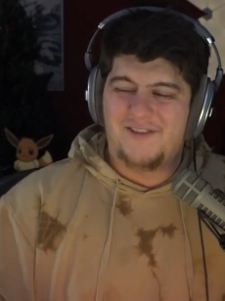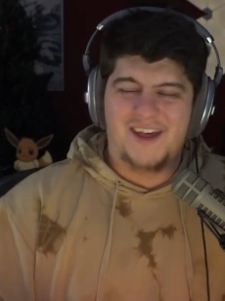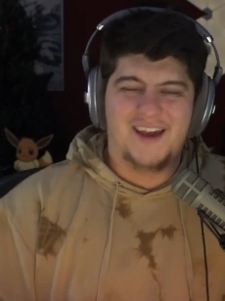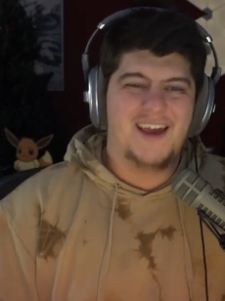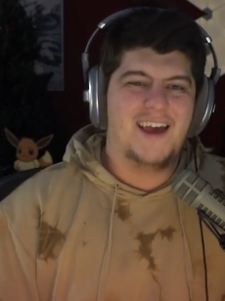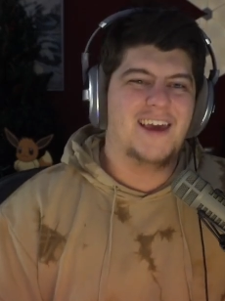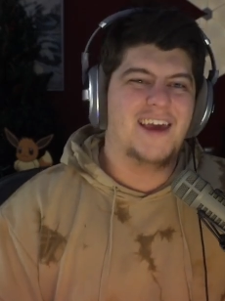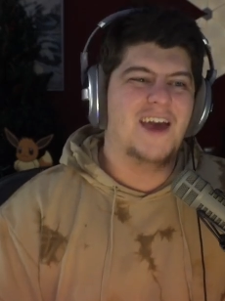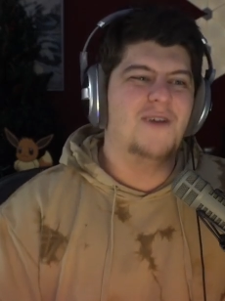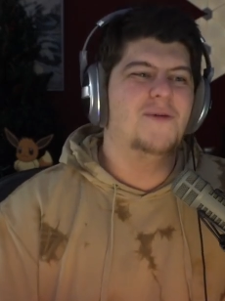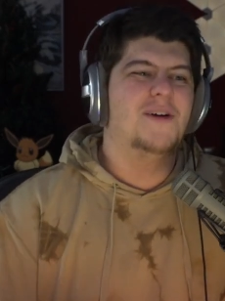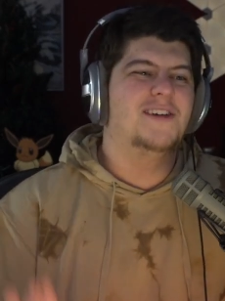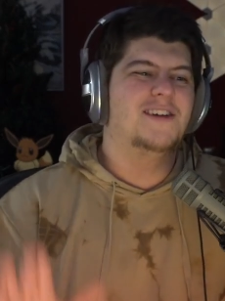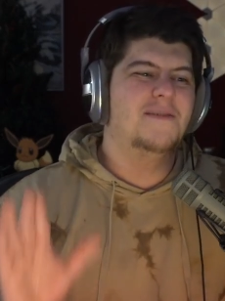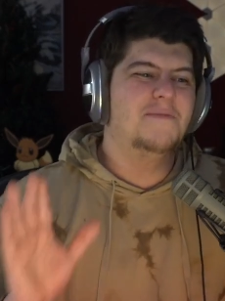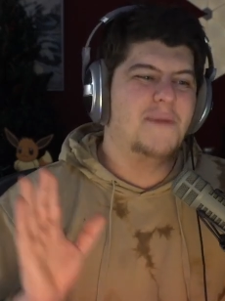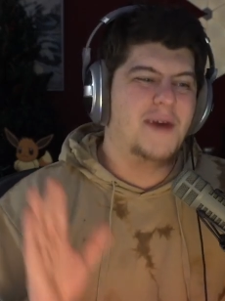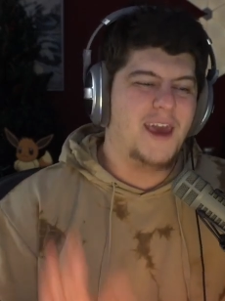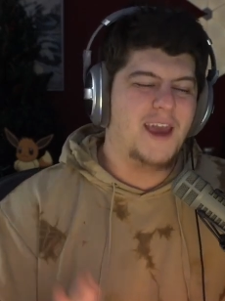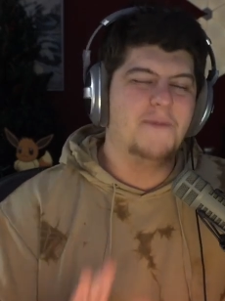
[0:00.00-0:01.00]
Like I can't wait to
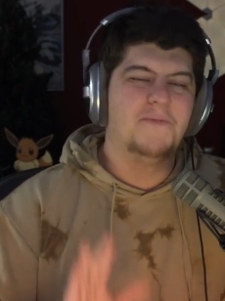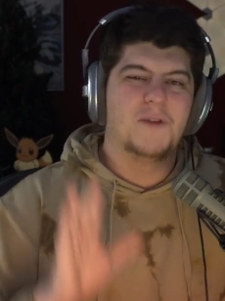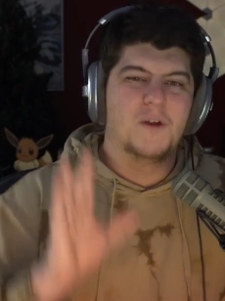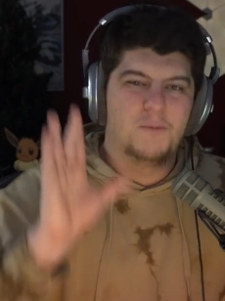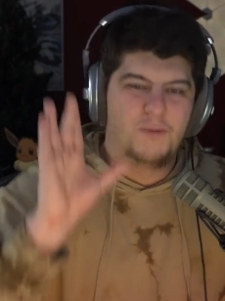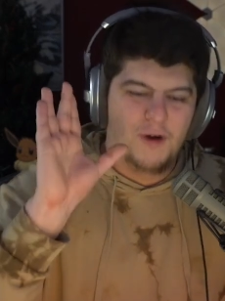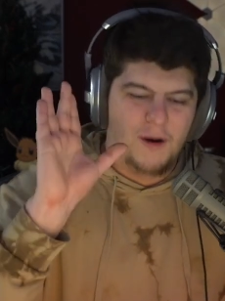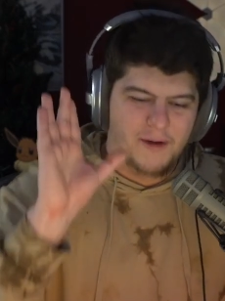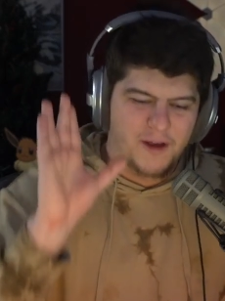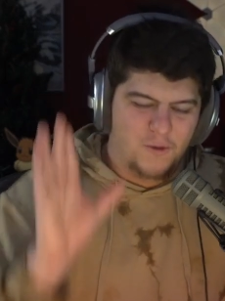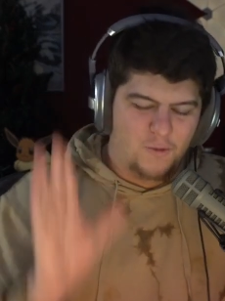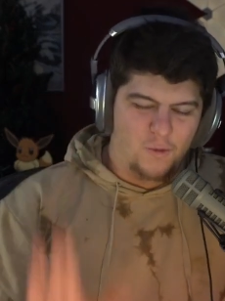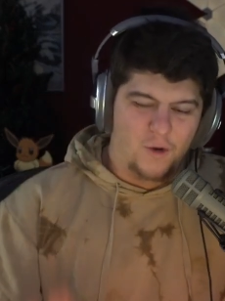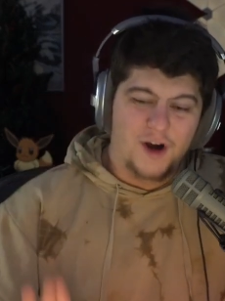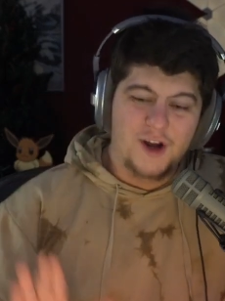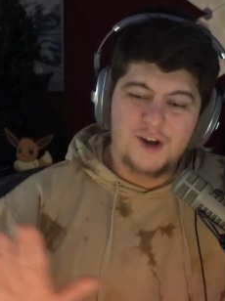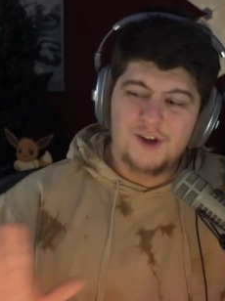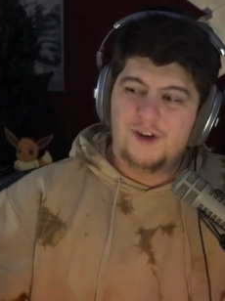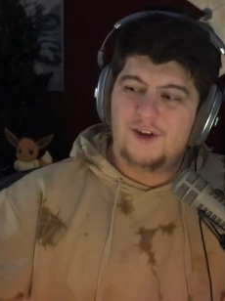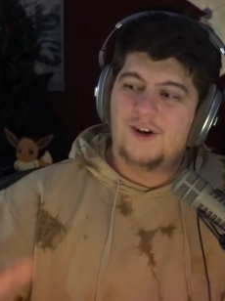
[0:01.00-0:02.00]
make probably
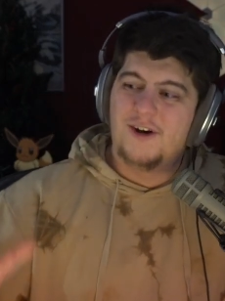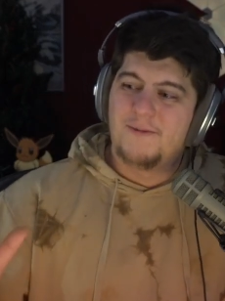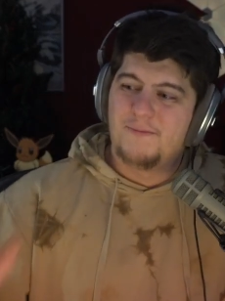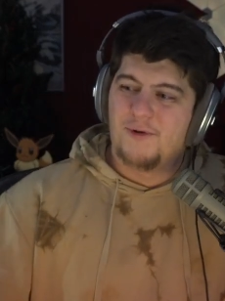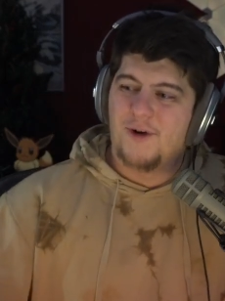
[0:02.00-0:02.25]
one good